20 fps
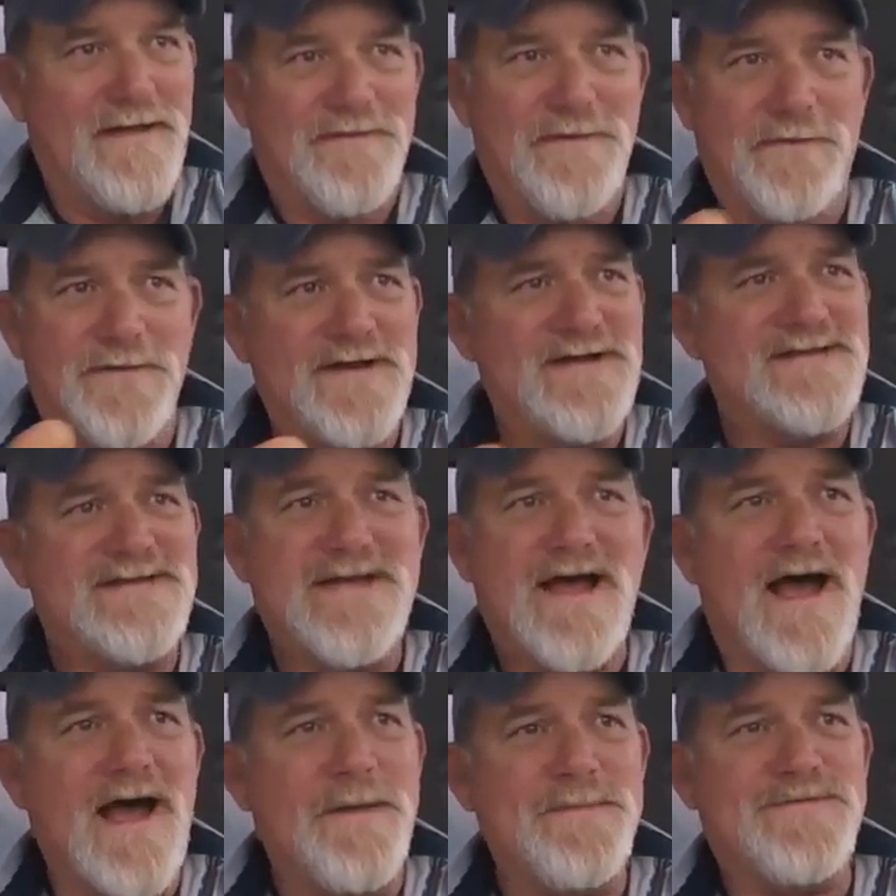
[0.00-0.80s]
There is
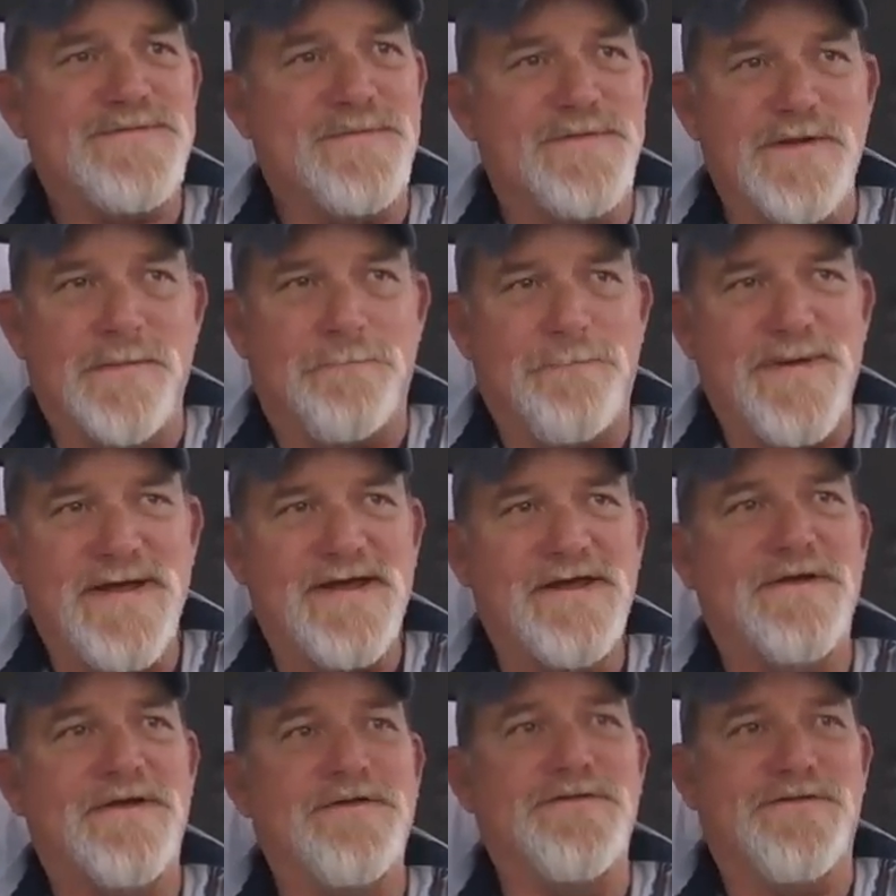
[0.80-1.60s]
times when the
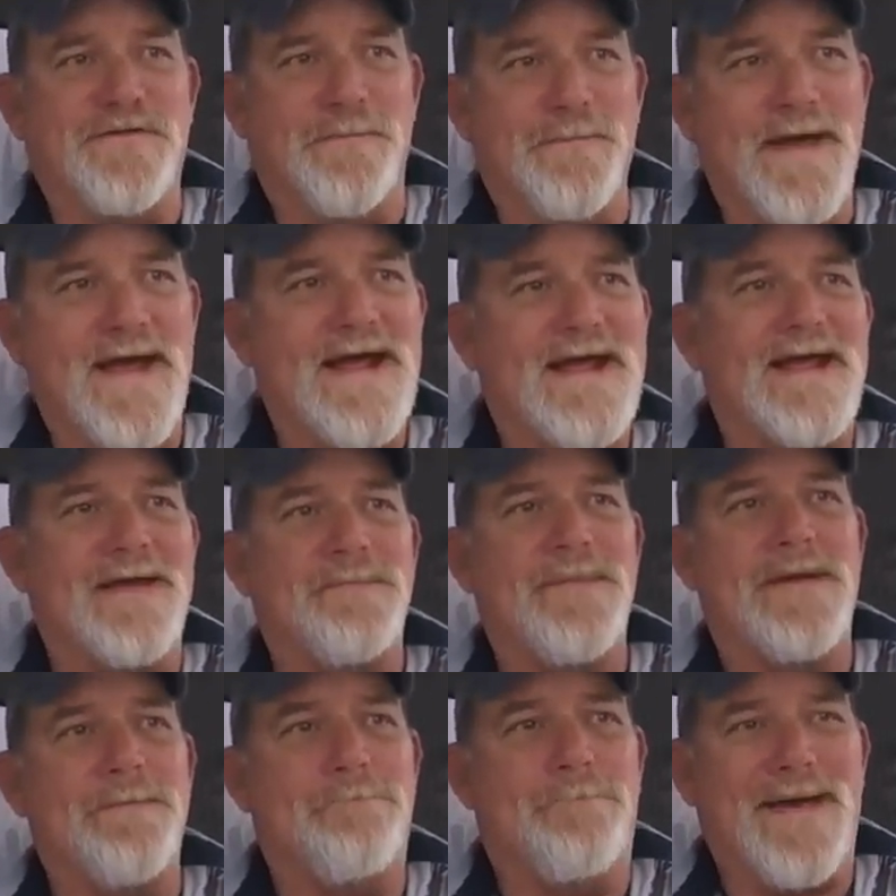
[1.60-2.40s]
pills are
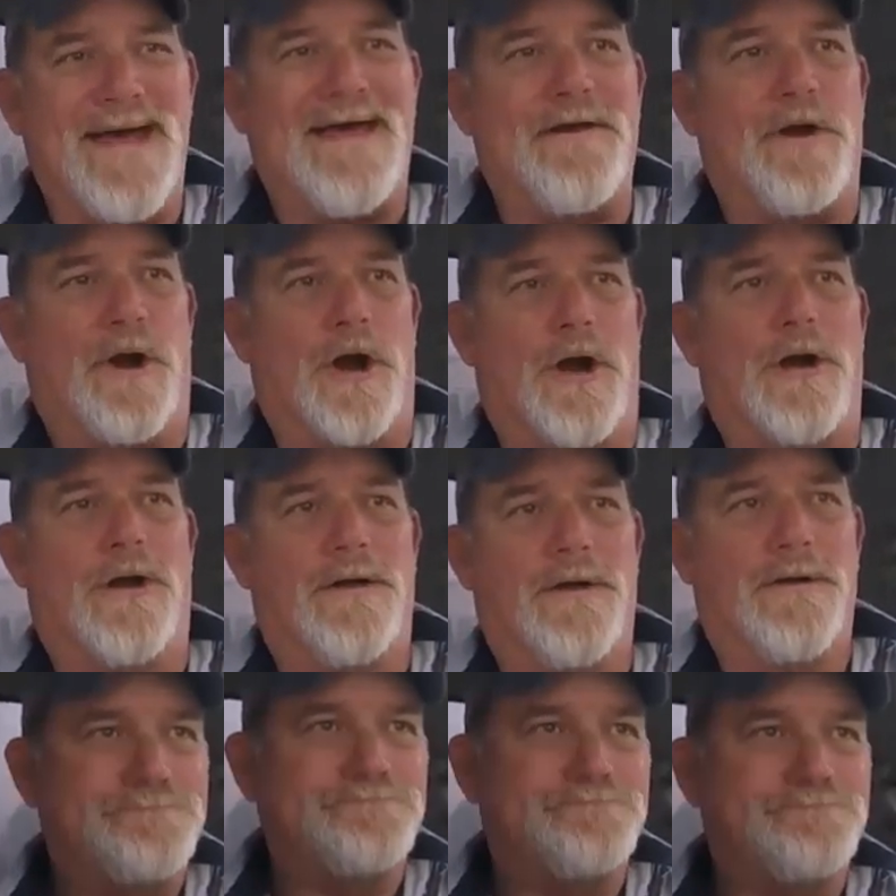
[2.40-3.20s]
making me better.
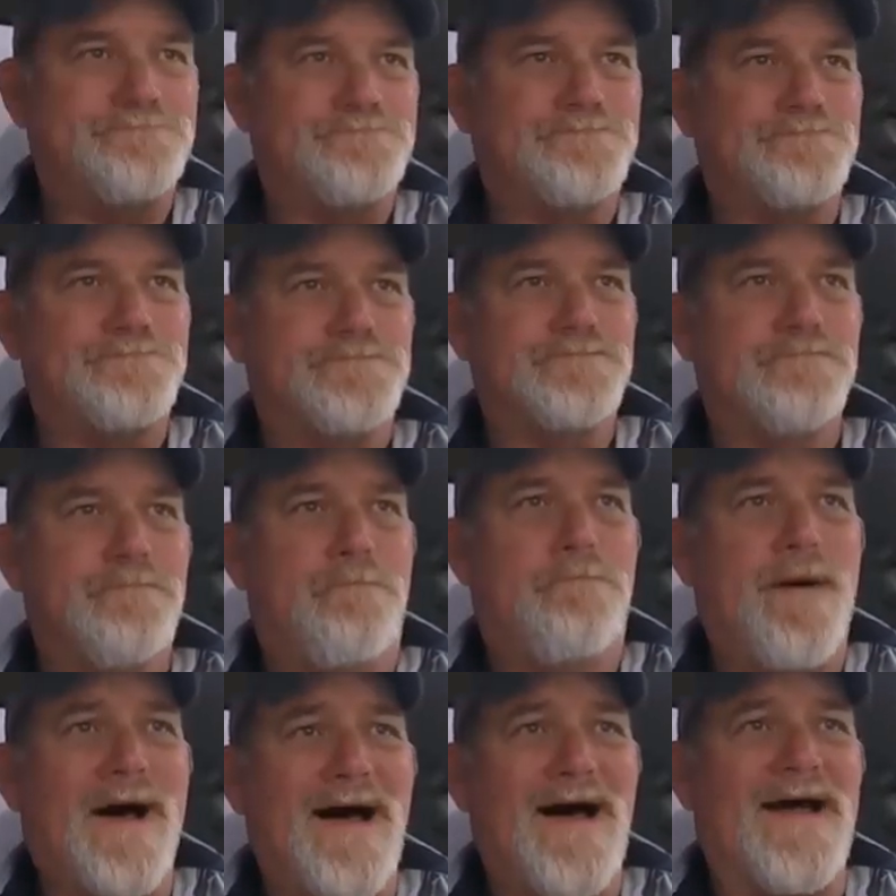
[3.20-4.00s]

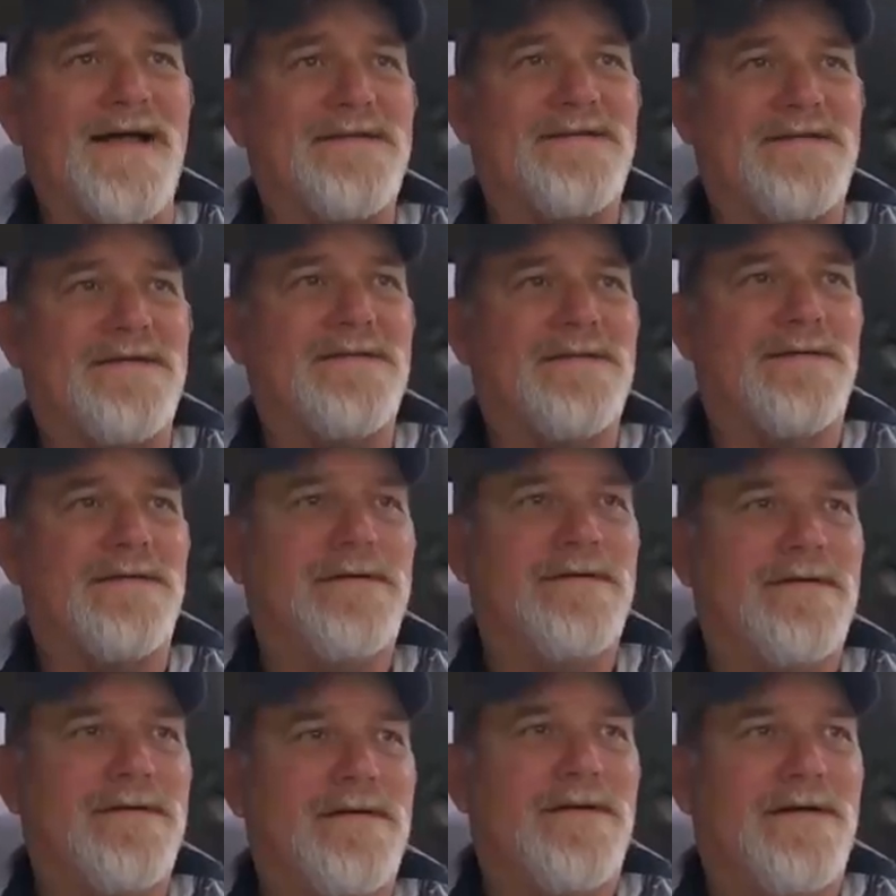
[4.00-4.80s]
But
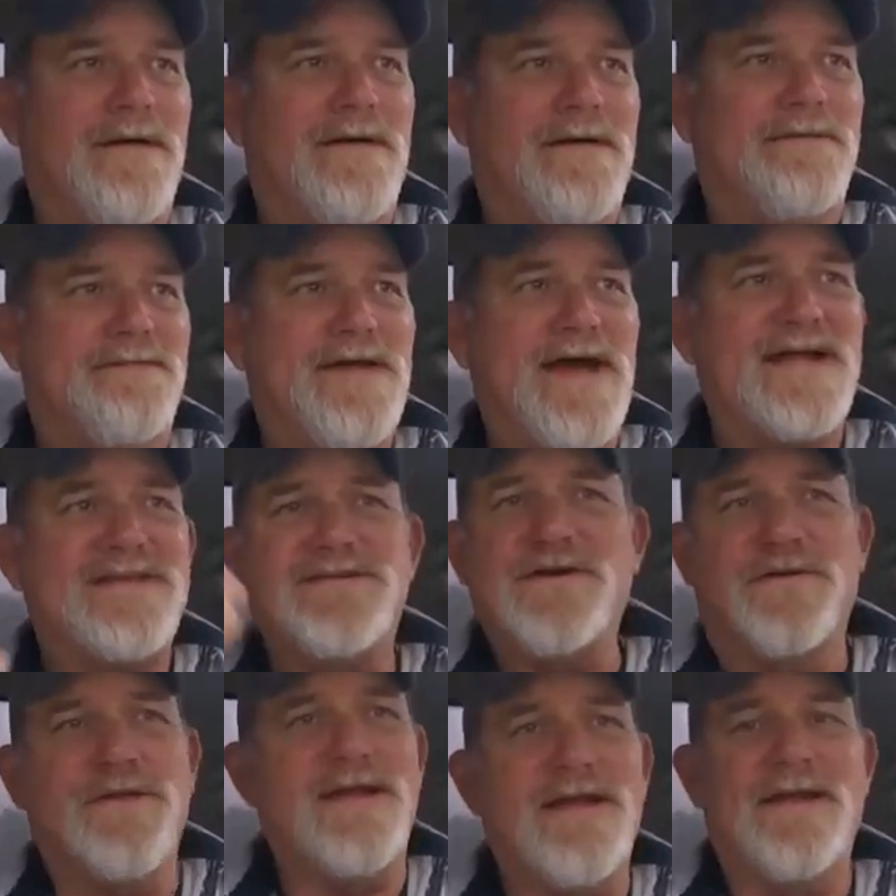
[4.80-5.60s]

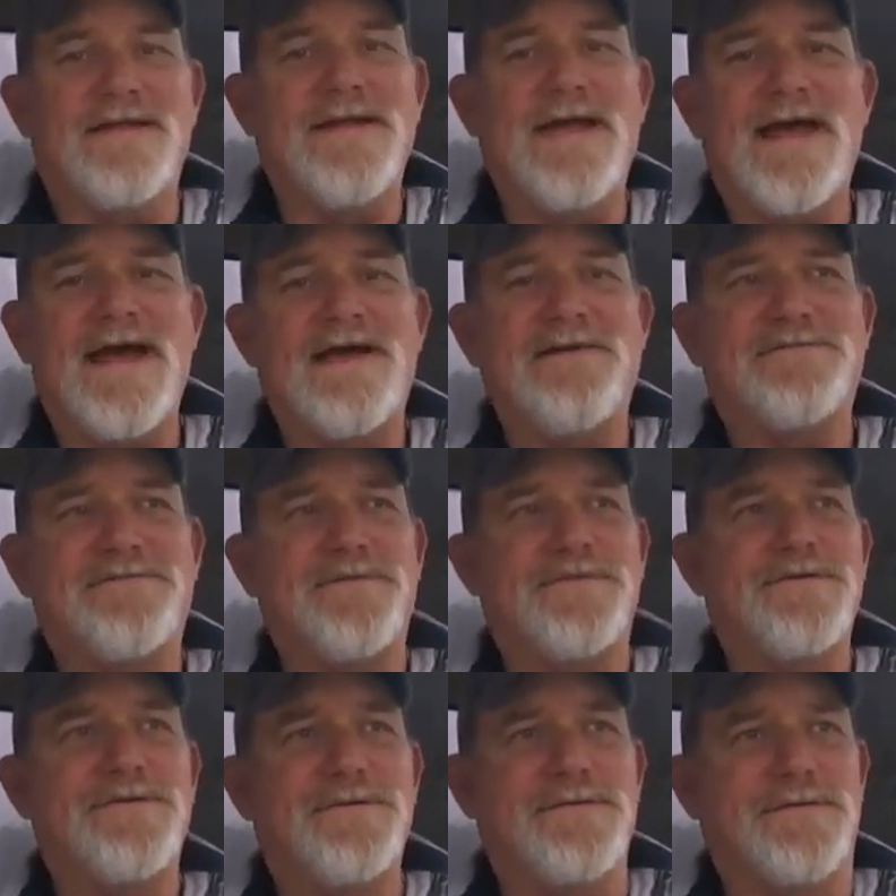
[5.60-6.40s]
that's only in the
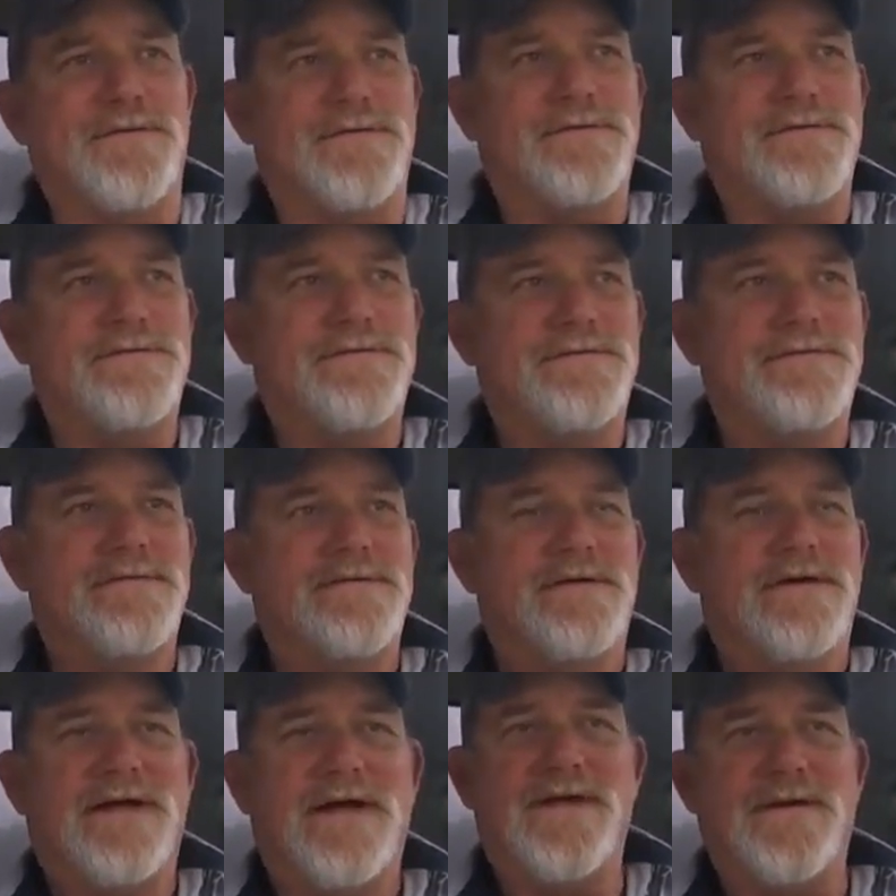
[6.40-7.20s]

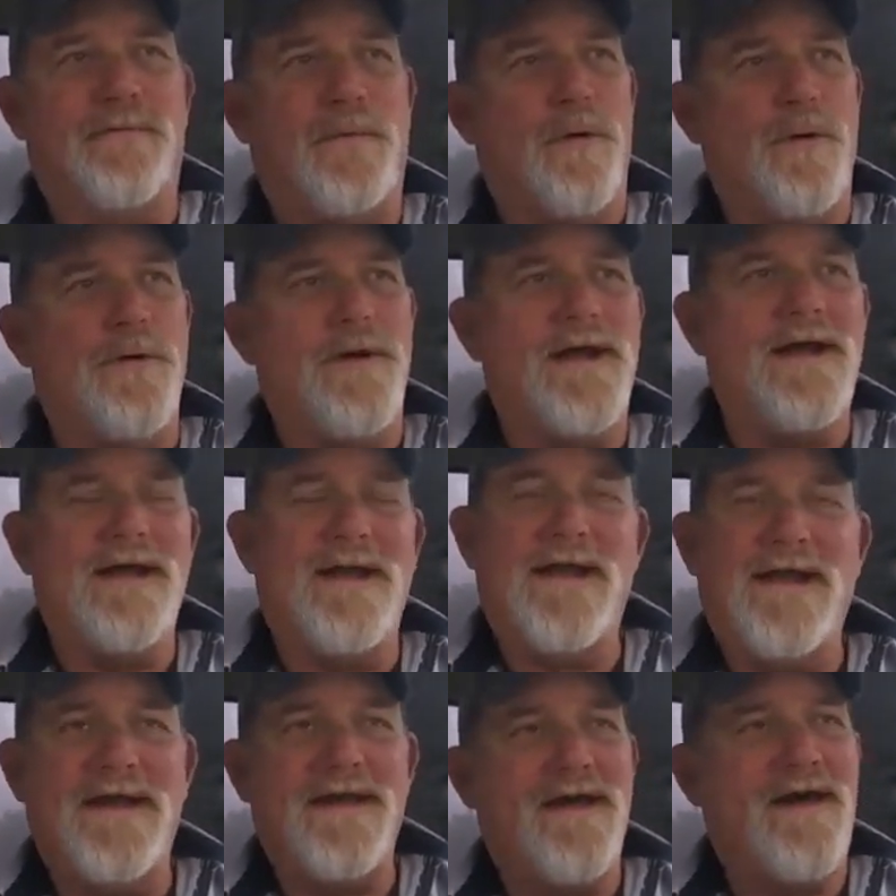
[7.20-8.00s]
afternoon. In the morning
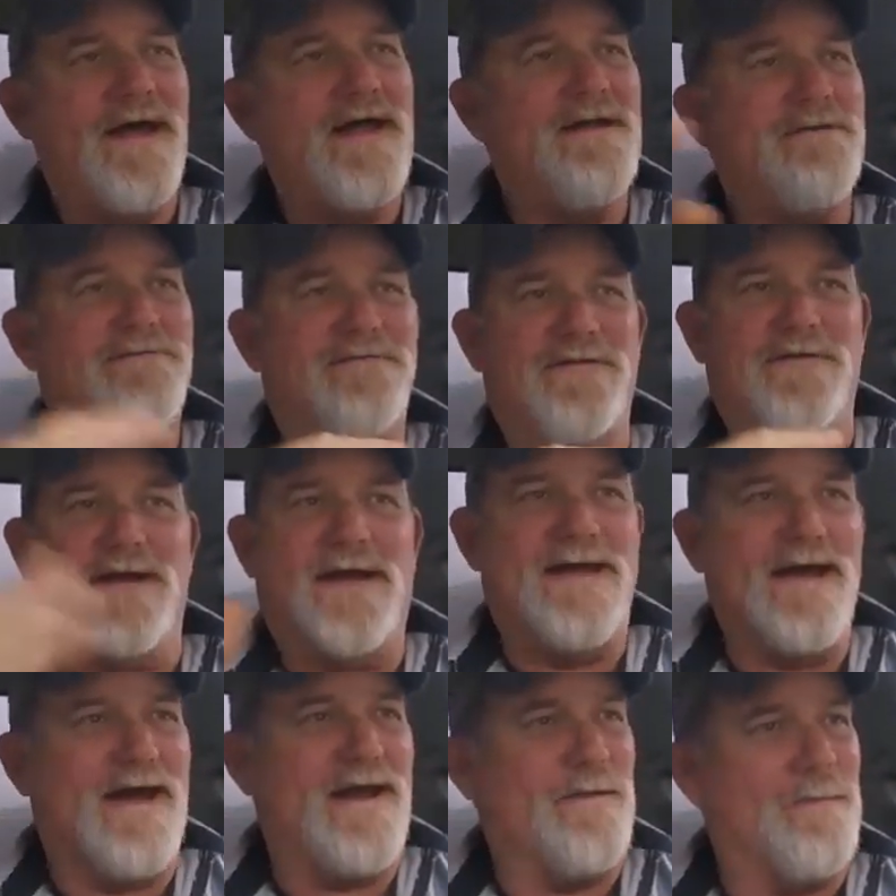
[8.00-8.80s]
and at night,
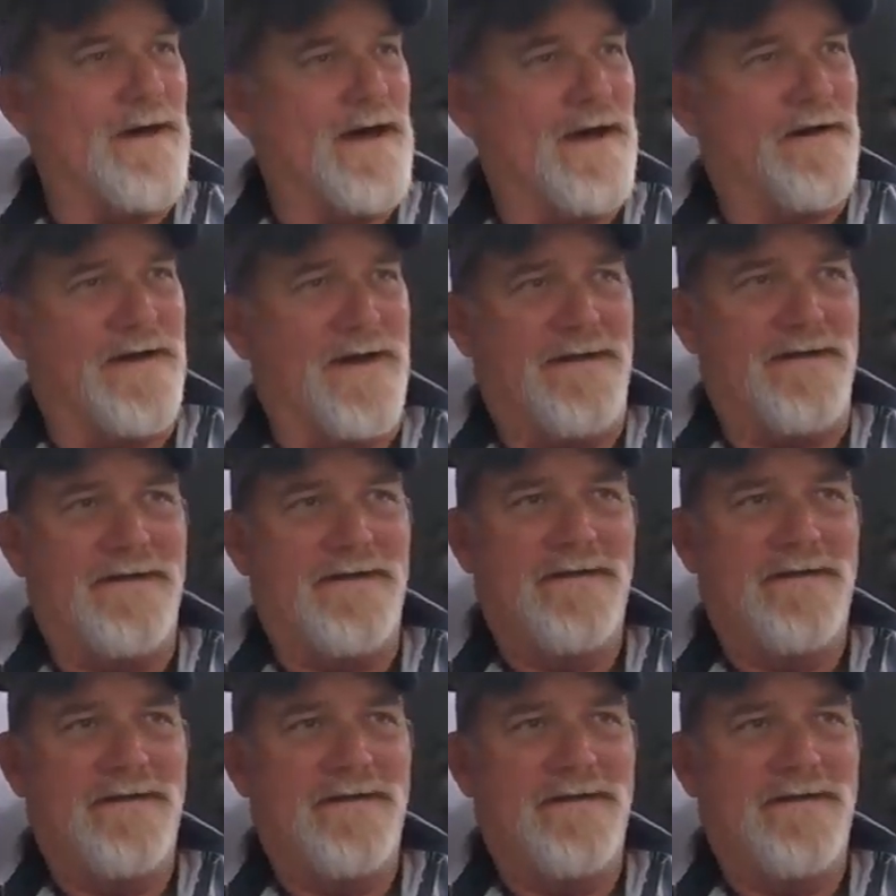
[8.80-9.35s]
forget about it.